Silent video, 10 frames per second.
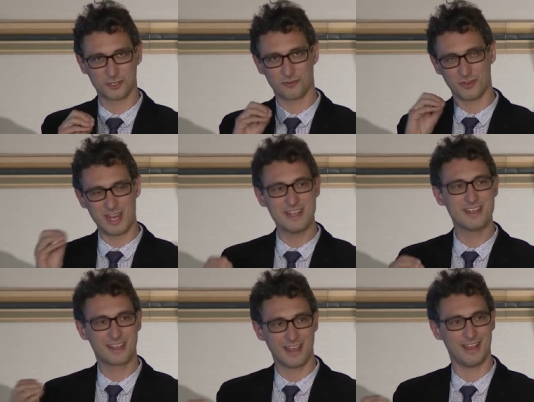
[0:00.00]
of
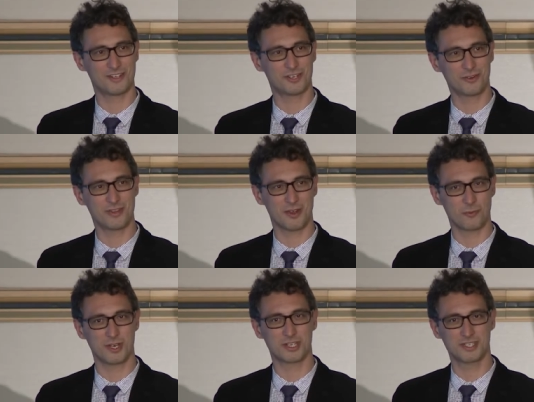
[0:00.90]
indicator that
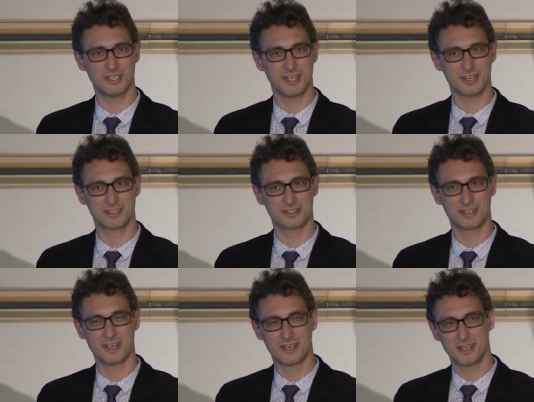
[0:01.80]
we're seeing is
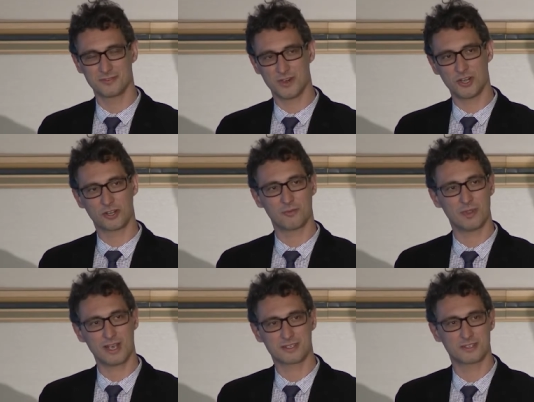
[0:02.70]
very
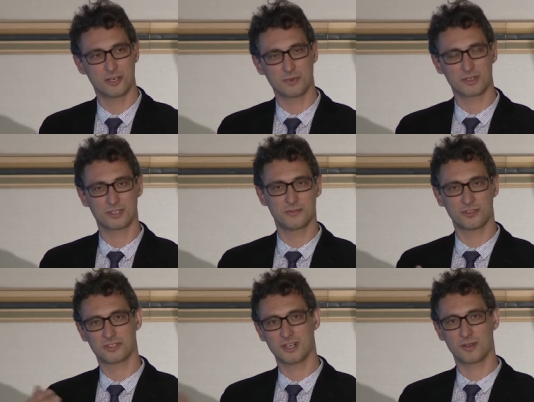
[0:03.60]
complex, no? Because if you
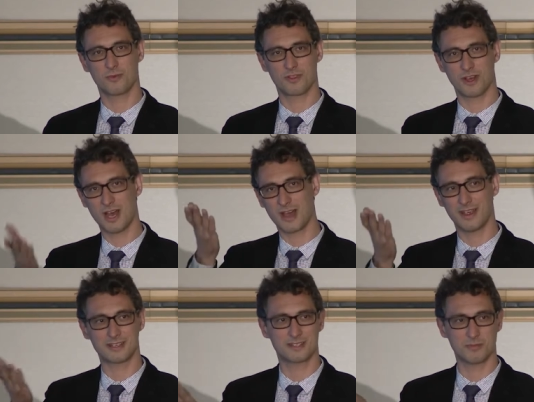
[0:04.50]
start with a high
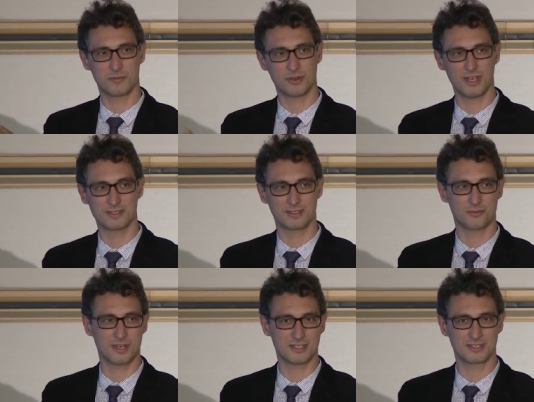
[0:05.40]
estimate price and the
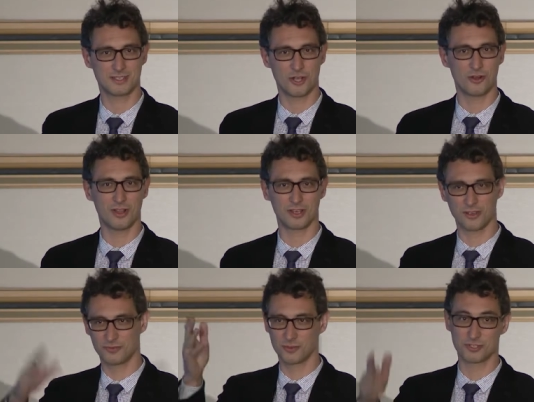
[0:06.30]
price is low, like you
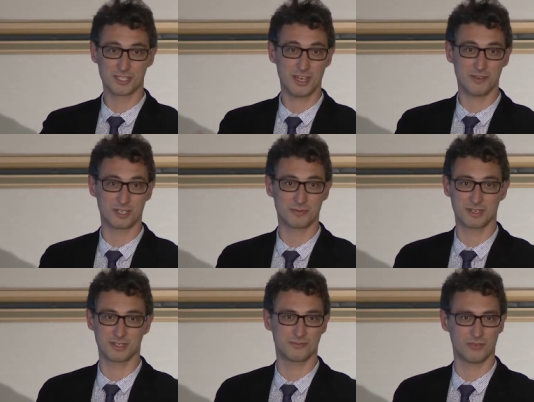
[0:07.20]
have huge savings, but it
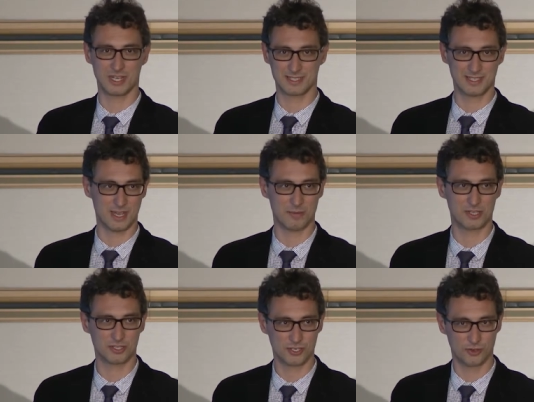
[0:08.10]
doesn't really say
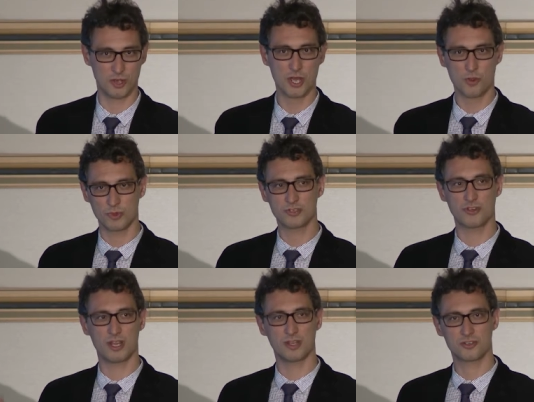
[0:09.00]
much. So we
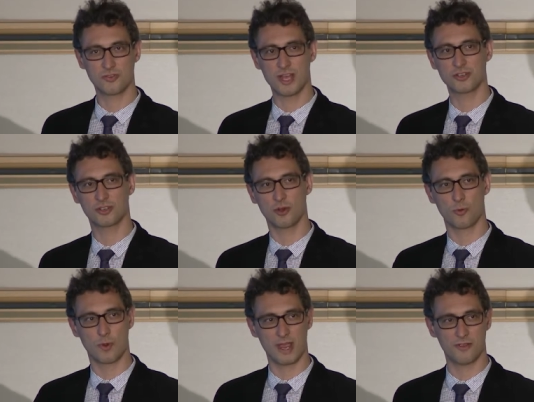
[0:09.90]
try to go
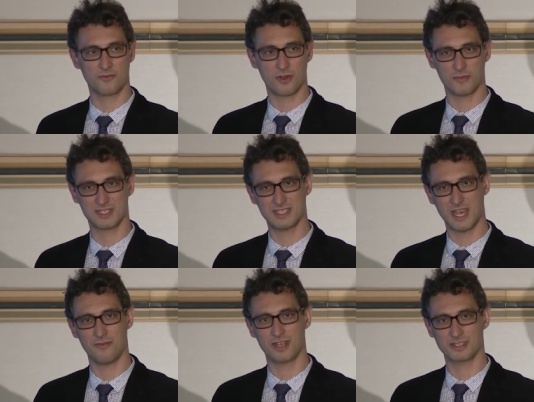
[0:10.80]
away from the
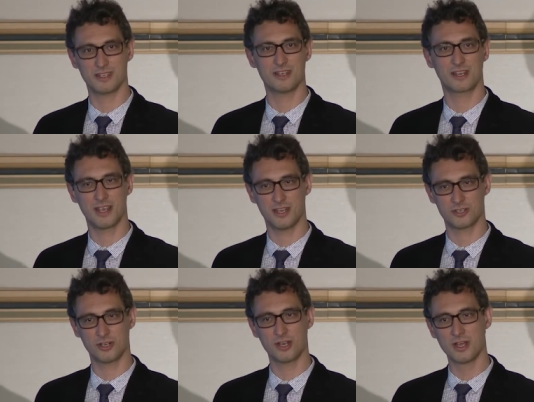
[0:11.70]
savings
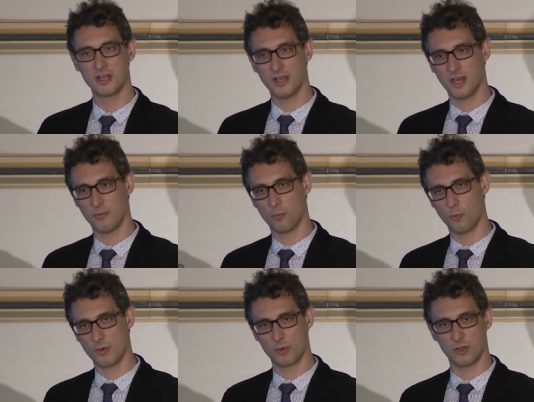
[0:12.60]
indicator
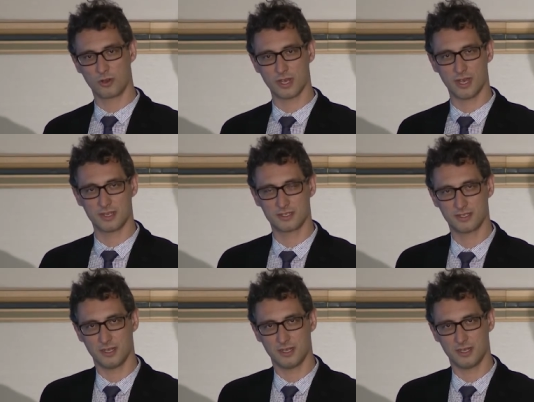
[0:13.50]
when we look at